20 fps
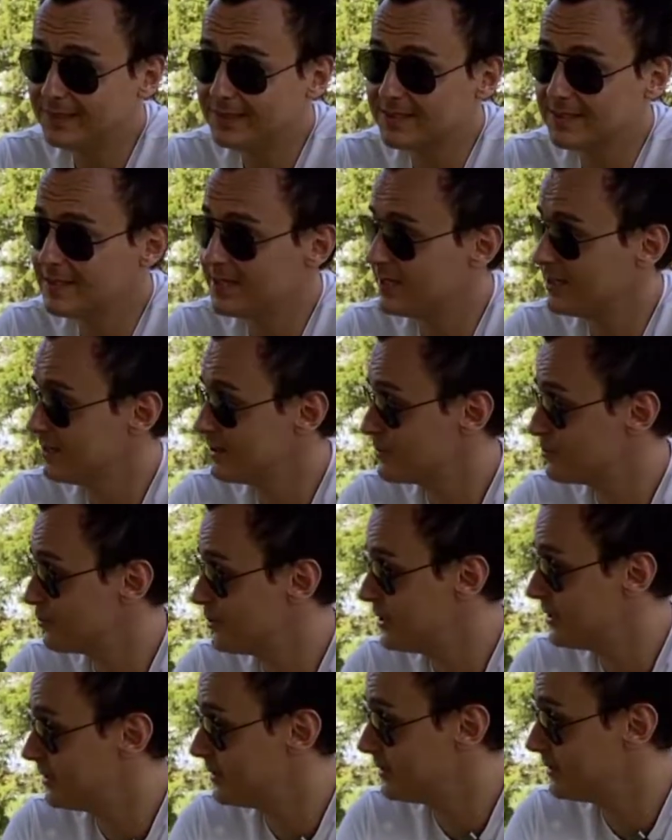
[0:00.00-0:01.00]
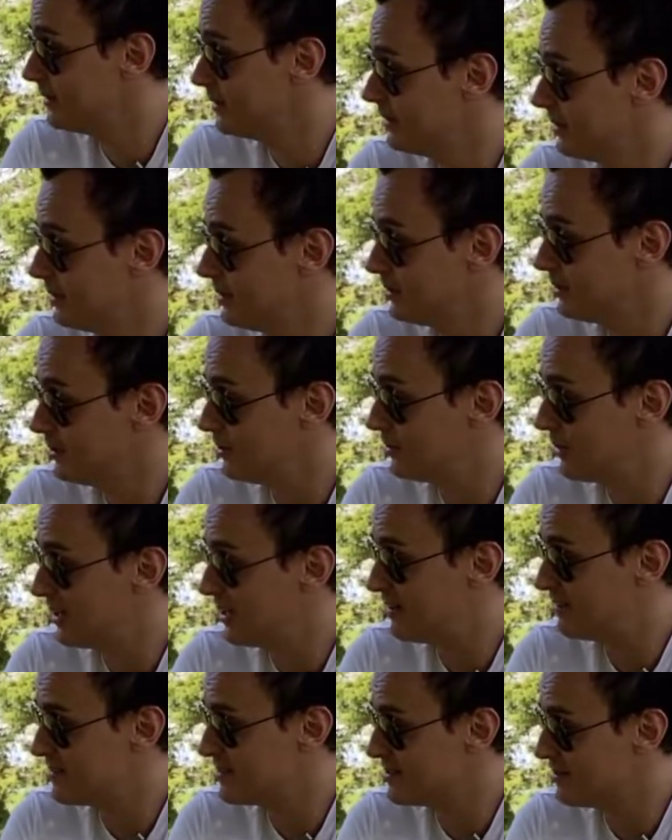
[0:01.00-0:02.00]
it's not a sprint you know
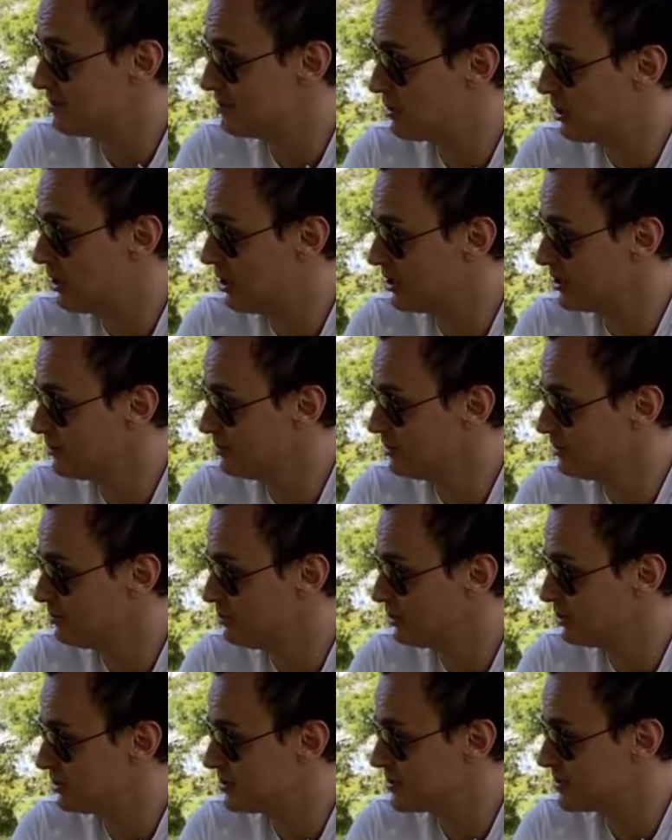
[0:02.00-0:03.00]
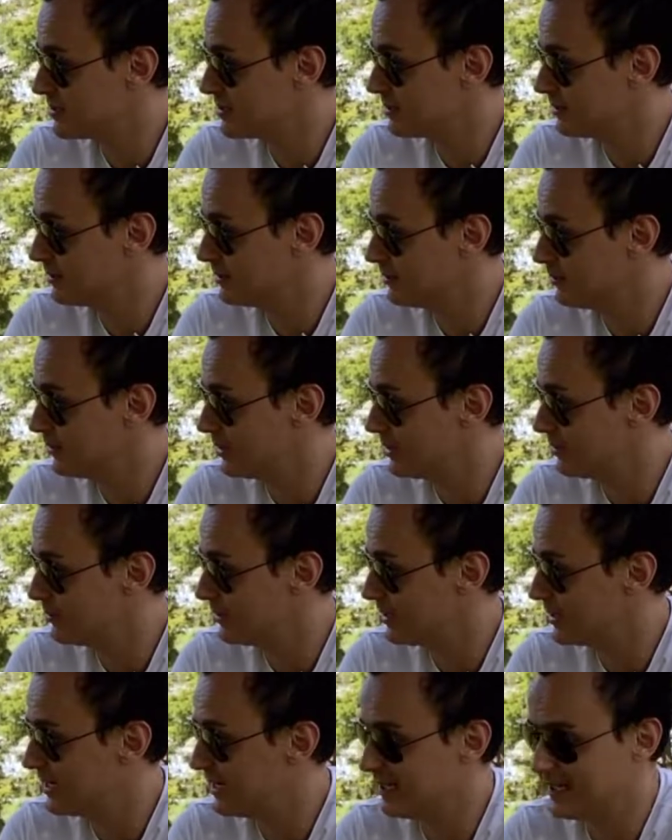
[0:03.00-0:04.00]
have some audible books what
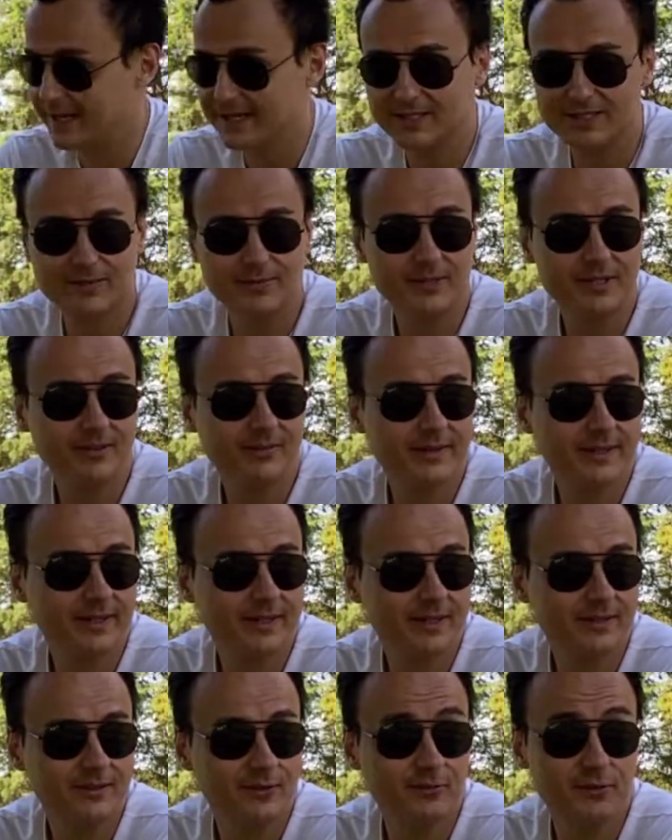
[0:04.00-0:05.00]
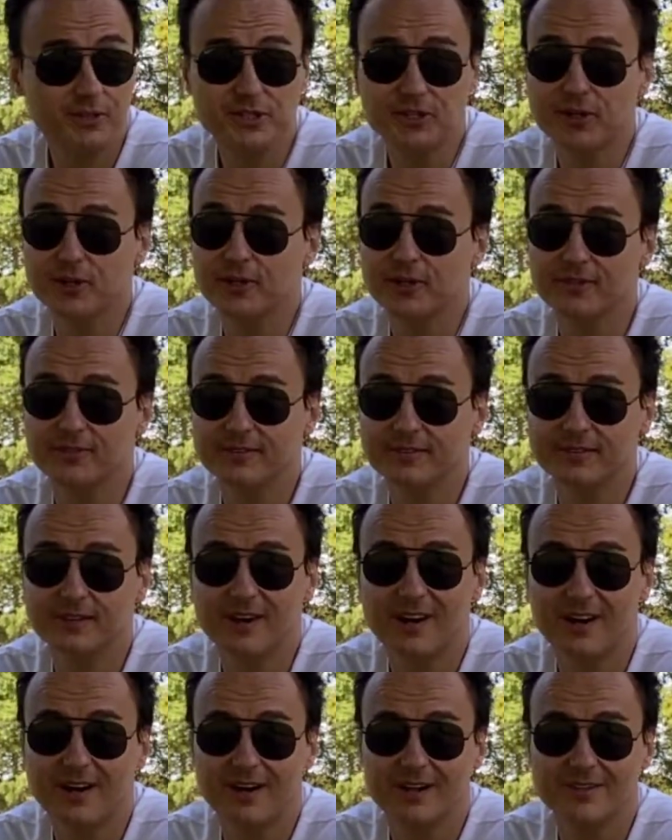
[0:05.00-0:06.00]
what i like to read right now the return of the
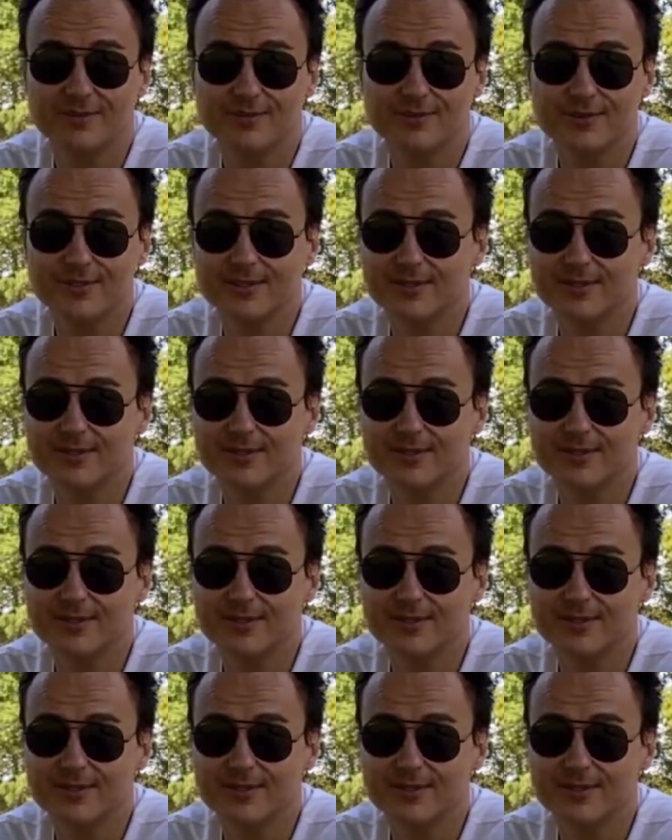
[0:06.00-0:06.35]
gods or